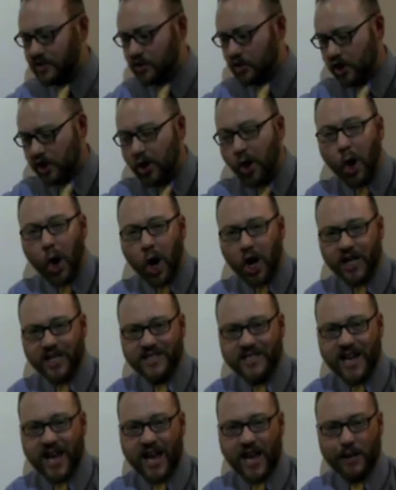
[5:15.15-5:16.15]
so like on a
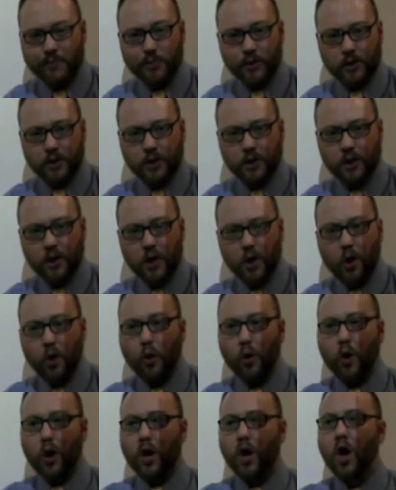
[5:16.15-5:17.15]
table
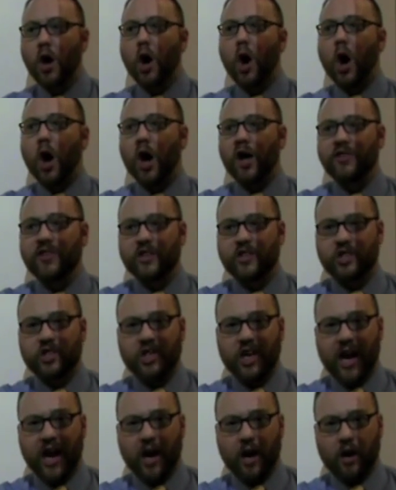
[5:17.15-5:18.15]
or on the
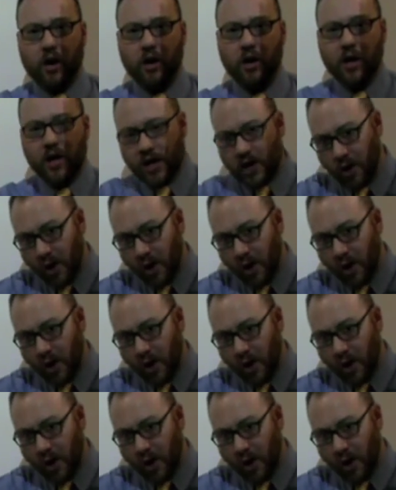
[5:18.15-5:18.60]
chair.